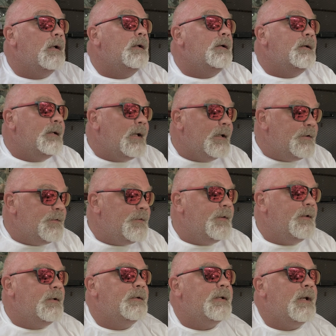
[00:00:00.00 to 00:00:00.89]
Next
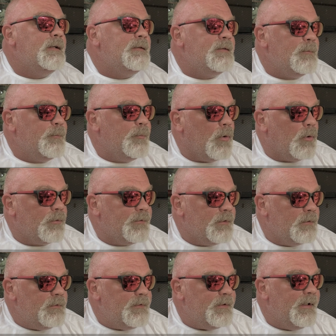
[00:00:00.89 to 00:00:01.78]
thing that is
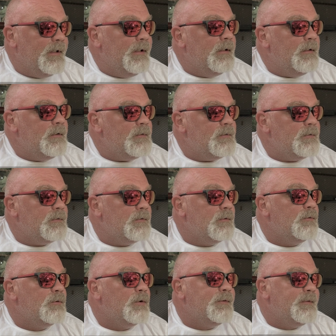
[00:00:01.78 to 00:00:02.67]
important is
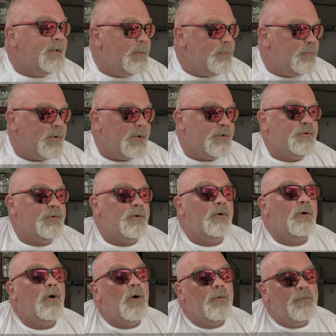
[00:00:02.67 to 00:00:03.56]
the
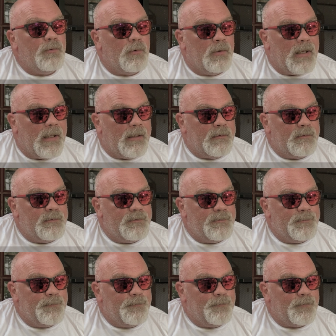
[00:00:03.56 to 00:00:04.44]
temperature of your
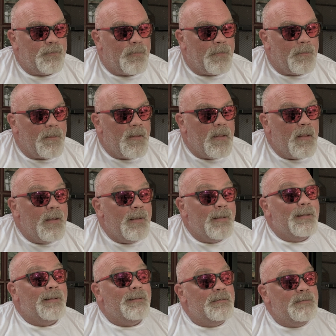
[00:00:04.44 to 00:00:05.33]
light.
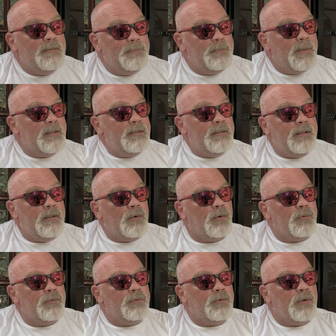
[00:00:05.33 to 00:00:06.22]
Depending
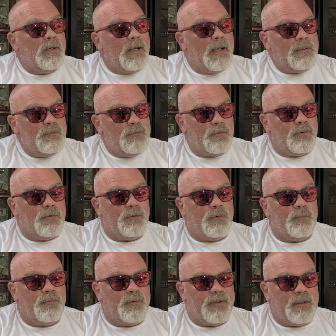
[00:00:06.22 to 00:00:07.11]
on the light you're going to
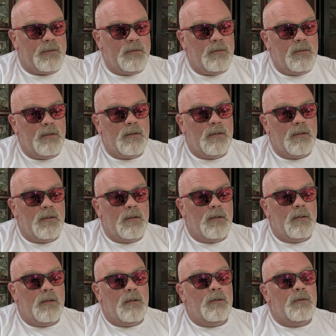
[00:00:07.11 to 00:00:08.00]
bring,
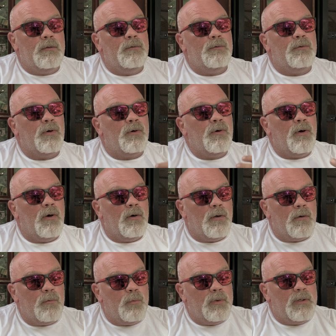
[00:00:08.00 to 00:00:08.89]
the
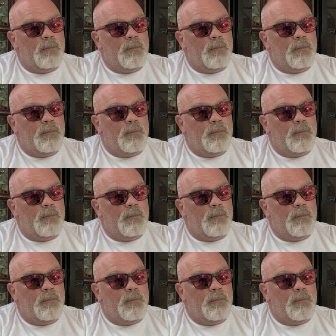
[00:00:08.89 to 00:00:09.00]
color will